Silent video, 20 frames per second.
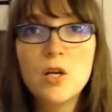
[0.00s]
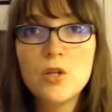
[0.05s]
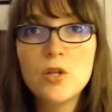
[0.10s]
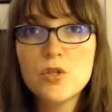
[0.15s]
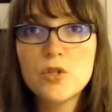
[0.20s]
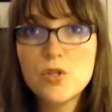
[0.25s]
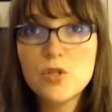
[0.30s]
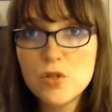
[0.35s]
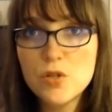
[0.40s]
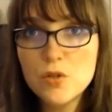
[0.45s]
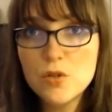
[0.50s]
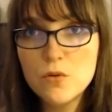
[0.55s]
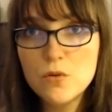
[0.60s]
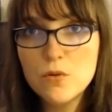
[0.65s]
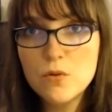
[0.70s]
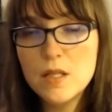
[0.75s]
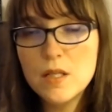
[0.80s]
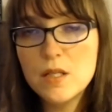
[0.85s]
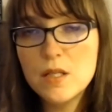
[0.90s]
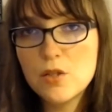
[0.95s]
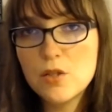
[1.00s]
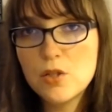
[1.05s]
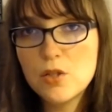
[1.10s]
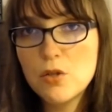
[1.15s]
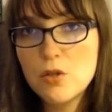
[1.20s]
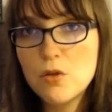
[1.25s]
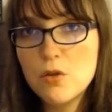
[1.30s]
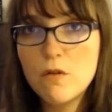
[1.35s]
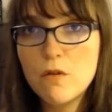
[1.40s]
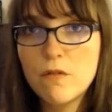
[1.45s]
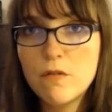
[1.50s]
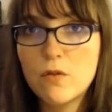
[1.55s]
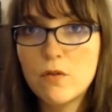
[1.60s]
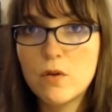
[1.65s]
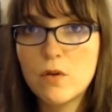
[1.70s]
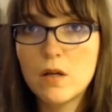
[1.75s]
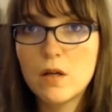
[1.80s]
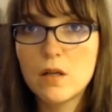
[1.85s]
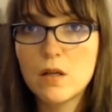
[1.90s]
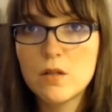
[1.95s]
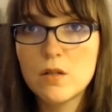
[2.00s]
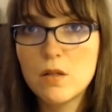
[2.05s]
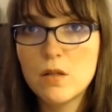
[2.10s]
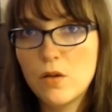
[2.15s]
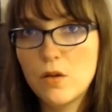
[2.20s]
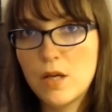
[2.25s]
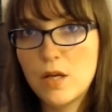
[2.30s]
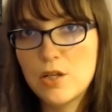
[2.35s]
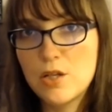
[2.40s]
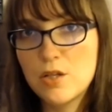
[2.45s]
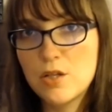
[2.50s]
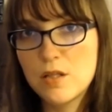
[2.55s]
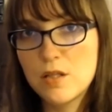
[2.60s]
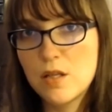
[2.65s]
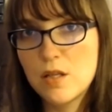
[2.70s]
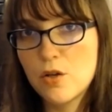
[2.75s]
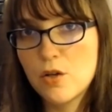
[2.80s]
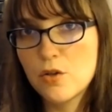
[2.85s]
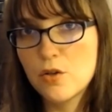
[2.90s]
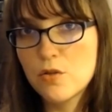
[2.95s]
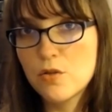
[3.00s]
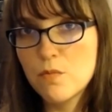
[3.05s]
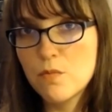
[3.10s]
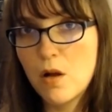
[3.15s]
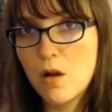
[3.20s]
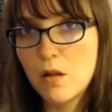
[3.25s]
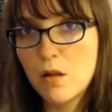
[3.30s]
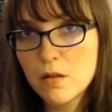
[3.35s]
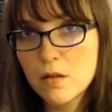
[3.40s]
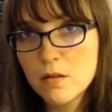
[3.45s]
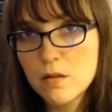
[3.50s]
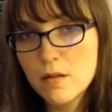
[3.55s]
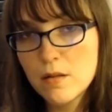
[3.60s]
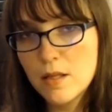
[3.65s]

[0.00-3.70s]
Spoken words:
Zu is to for locations that are smaller